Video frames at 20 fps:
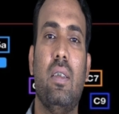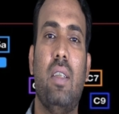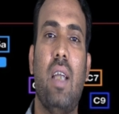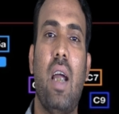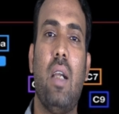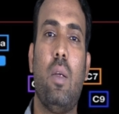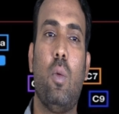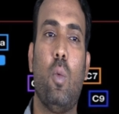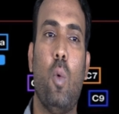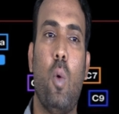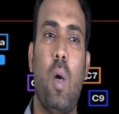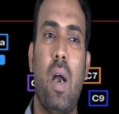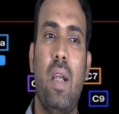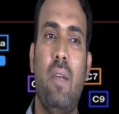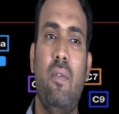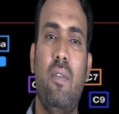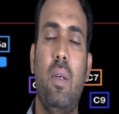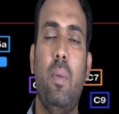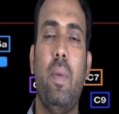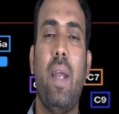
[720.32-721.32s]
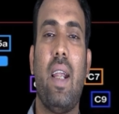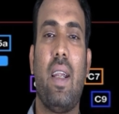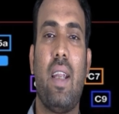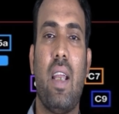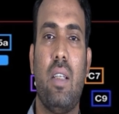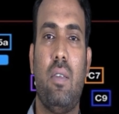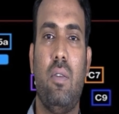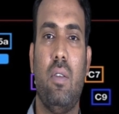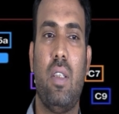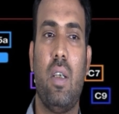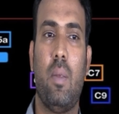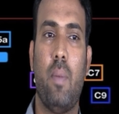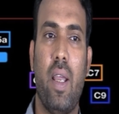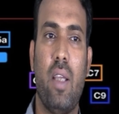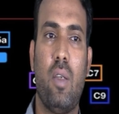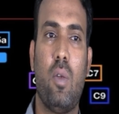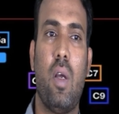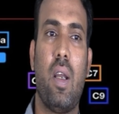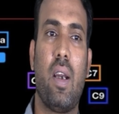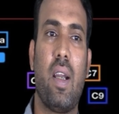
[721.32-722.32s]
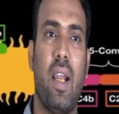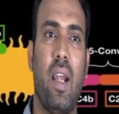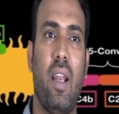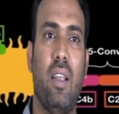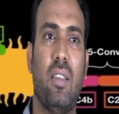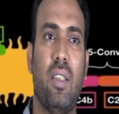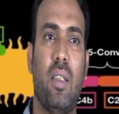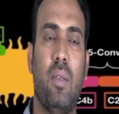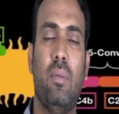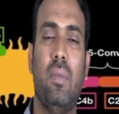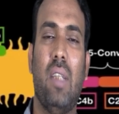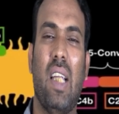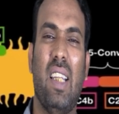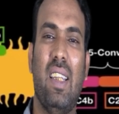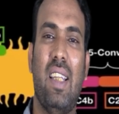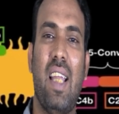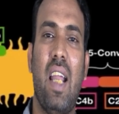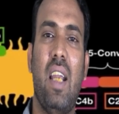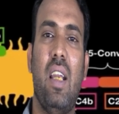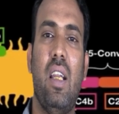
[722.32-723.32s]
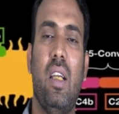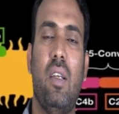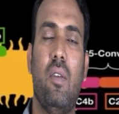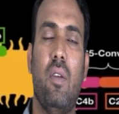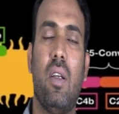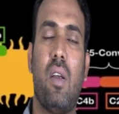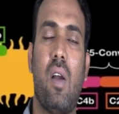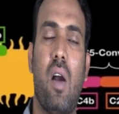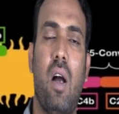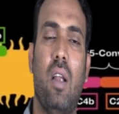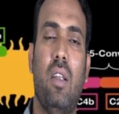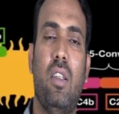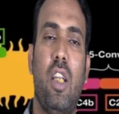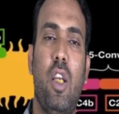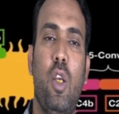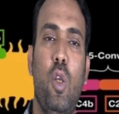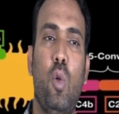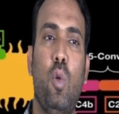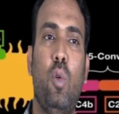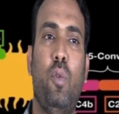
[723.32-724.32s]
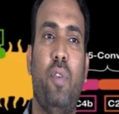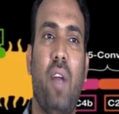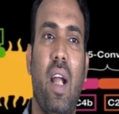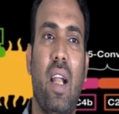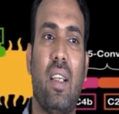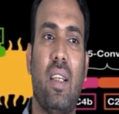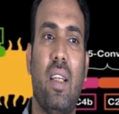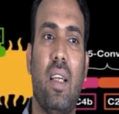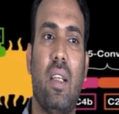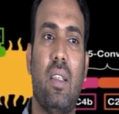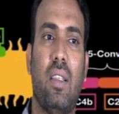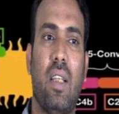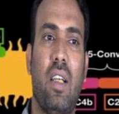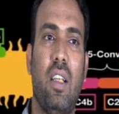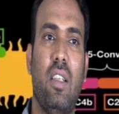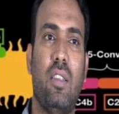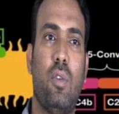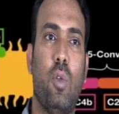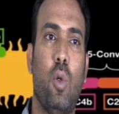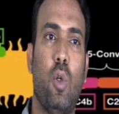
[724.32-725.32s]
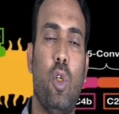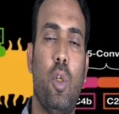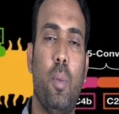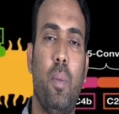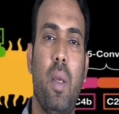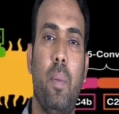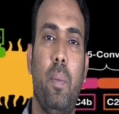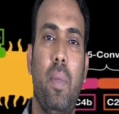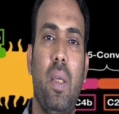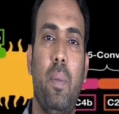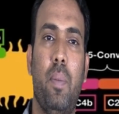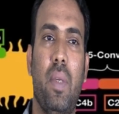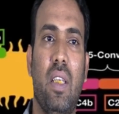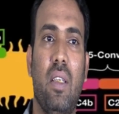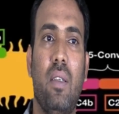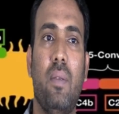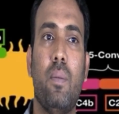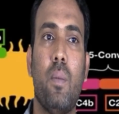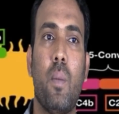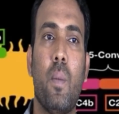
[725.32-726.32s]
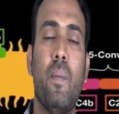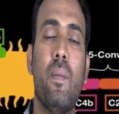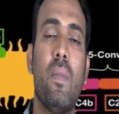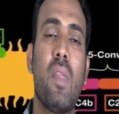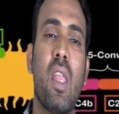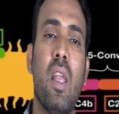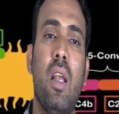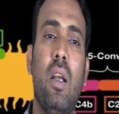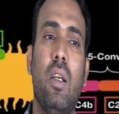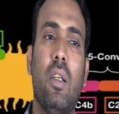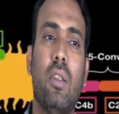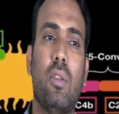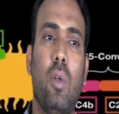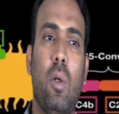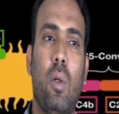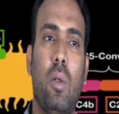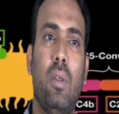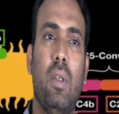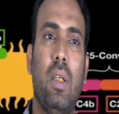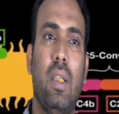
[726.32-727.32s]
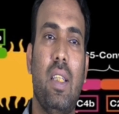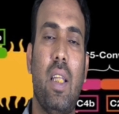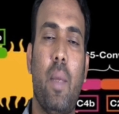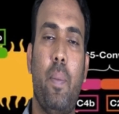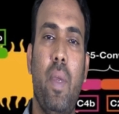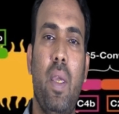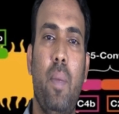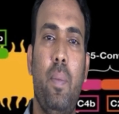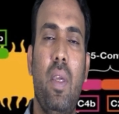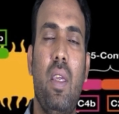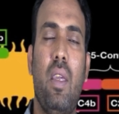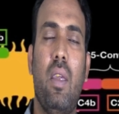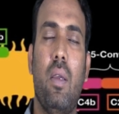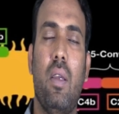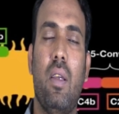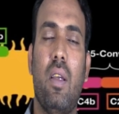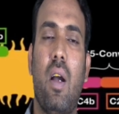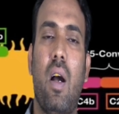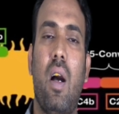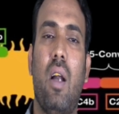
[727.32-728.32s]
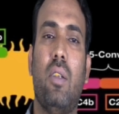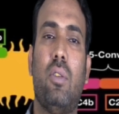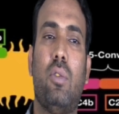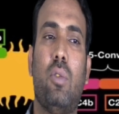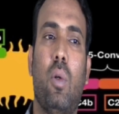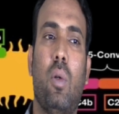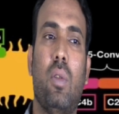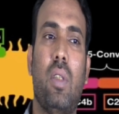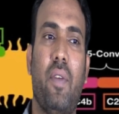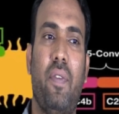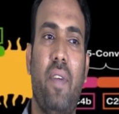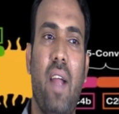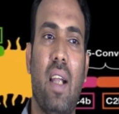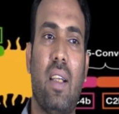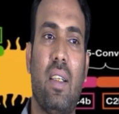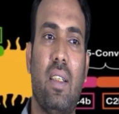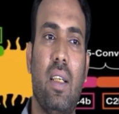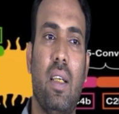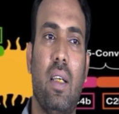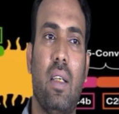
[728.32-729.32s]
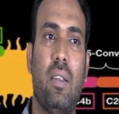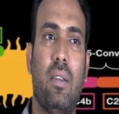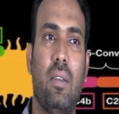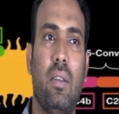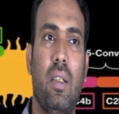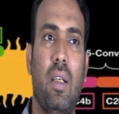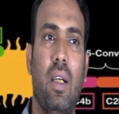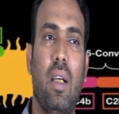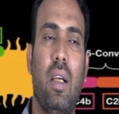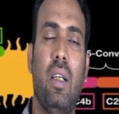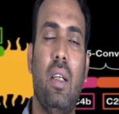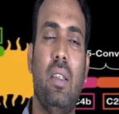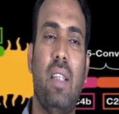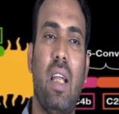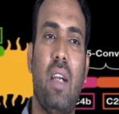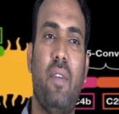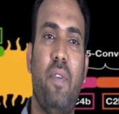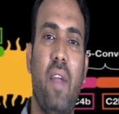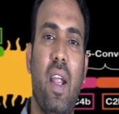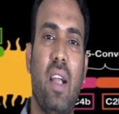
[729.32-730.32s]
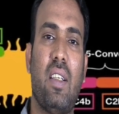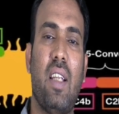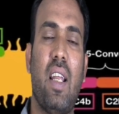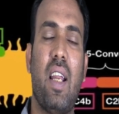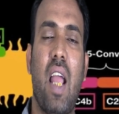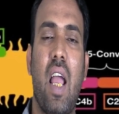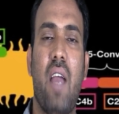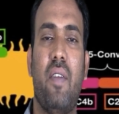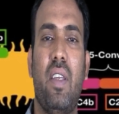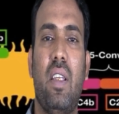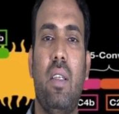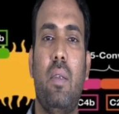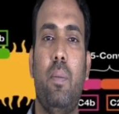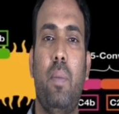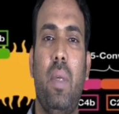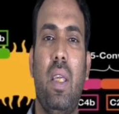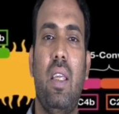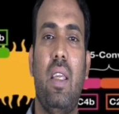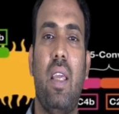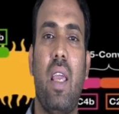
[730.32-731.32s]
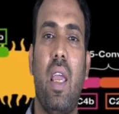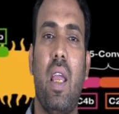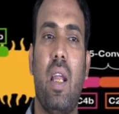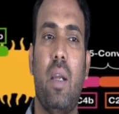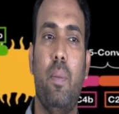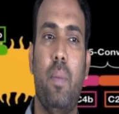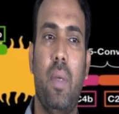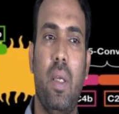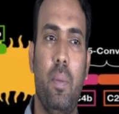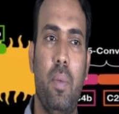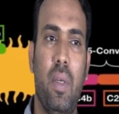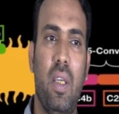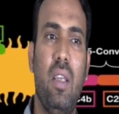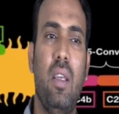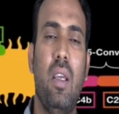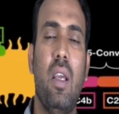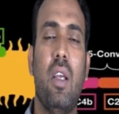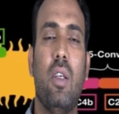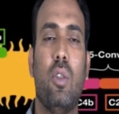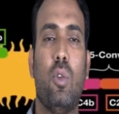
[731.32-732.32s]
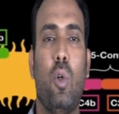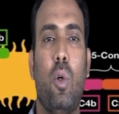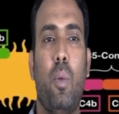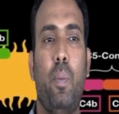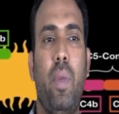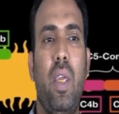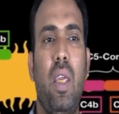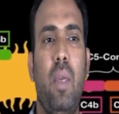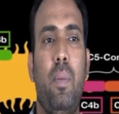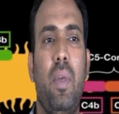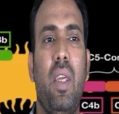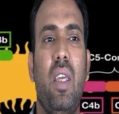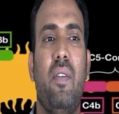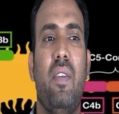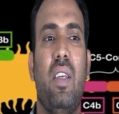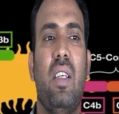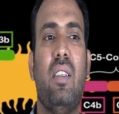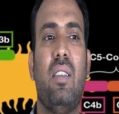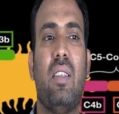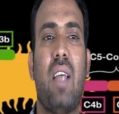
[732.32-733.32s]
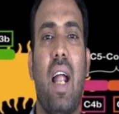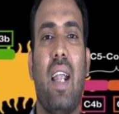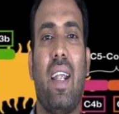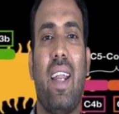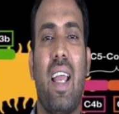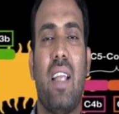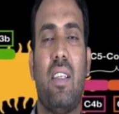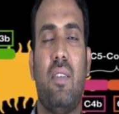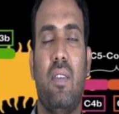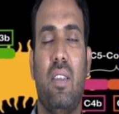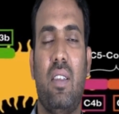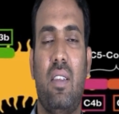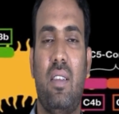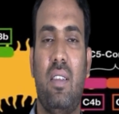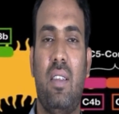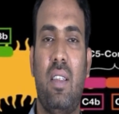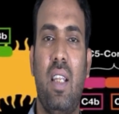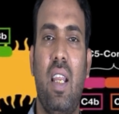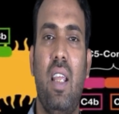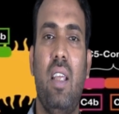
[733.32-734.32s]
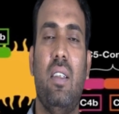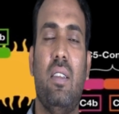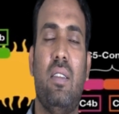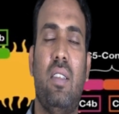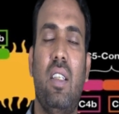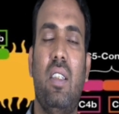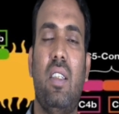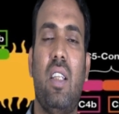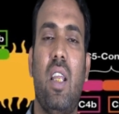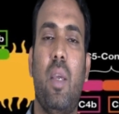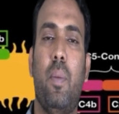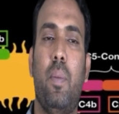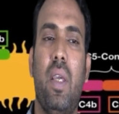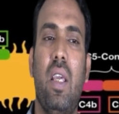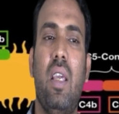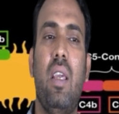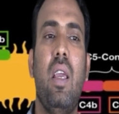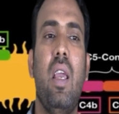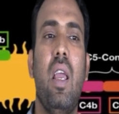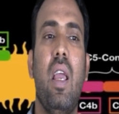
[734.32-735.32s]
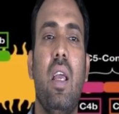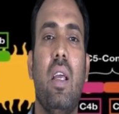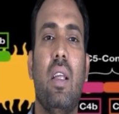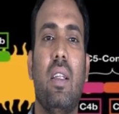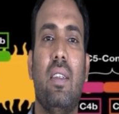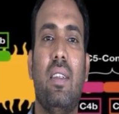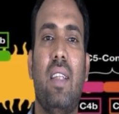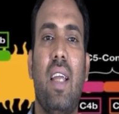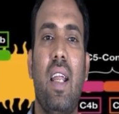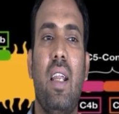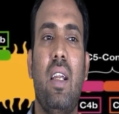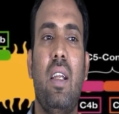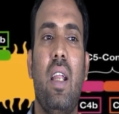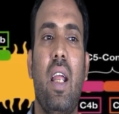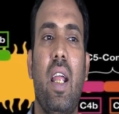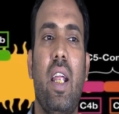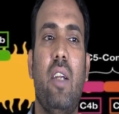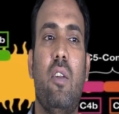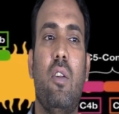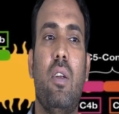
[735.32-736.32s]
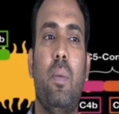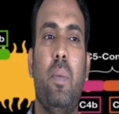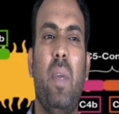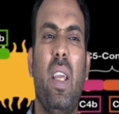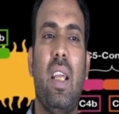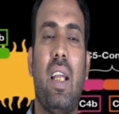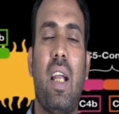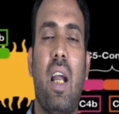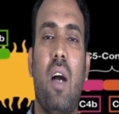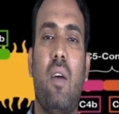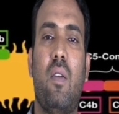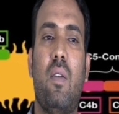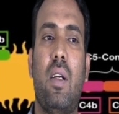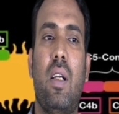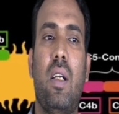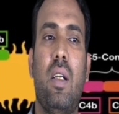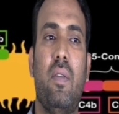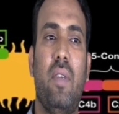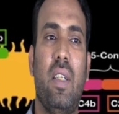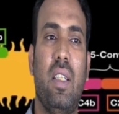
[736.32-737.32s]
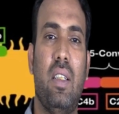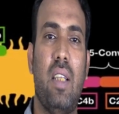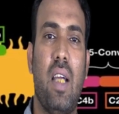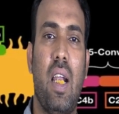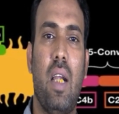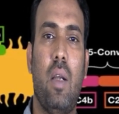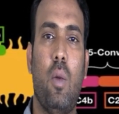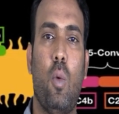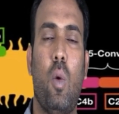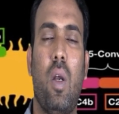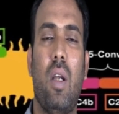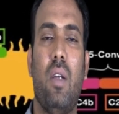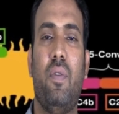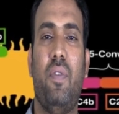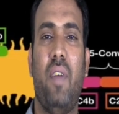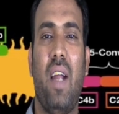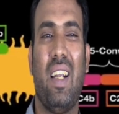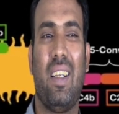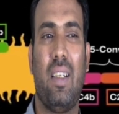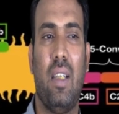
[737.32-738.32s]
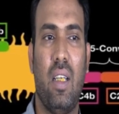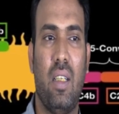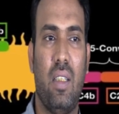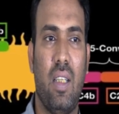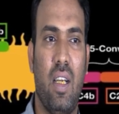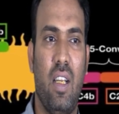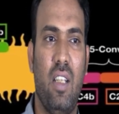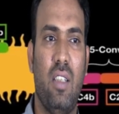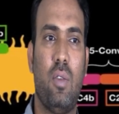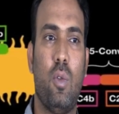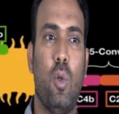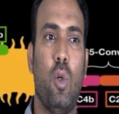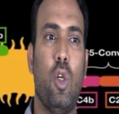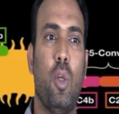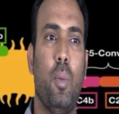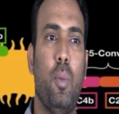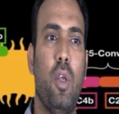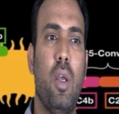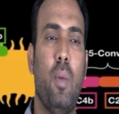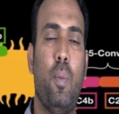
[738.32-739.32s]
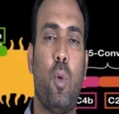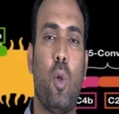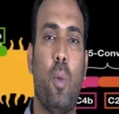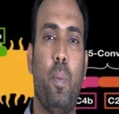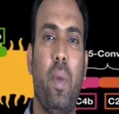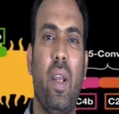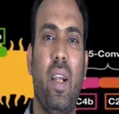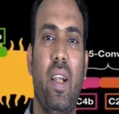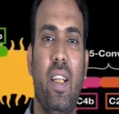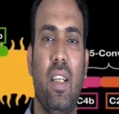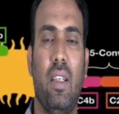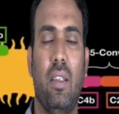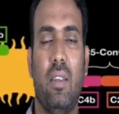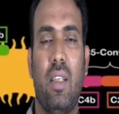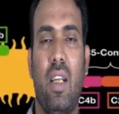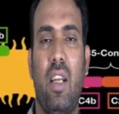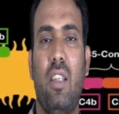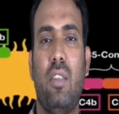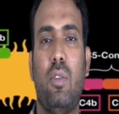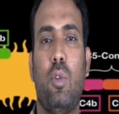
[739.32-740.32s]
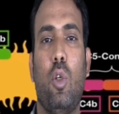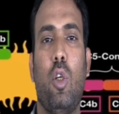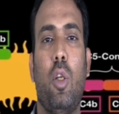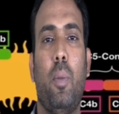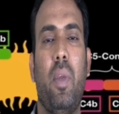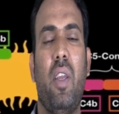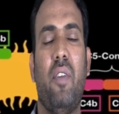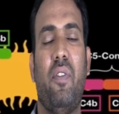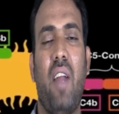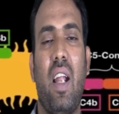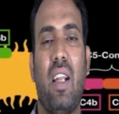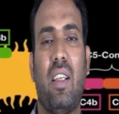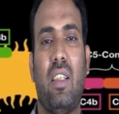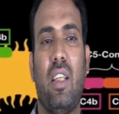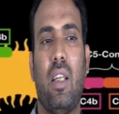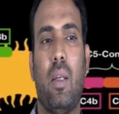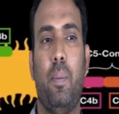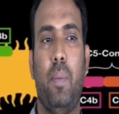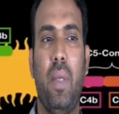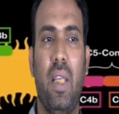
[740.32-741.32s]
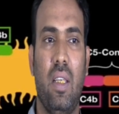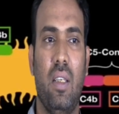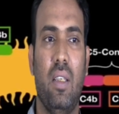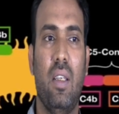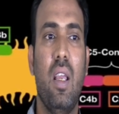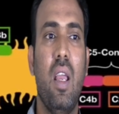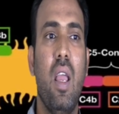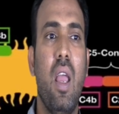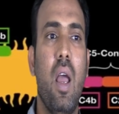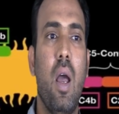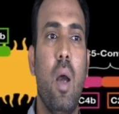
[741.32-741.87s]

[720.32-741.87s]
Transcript: That one will be attached with the microorganism. Then it will call the new factor, that is going to be BB. So the BB also the factor, that factor having BA and BB. So BB is attached with C3B. Then it will be covered with that one factor, that is going to be a properdin, that is going to be a factor B.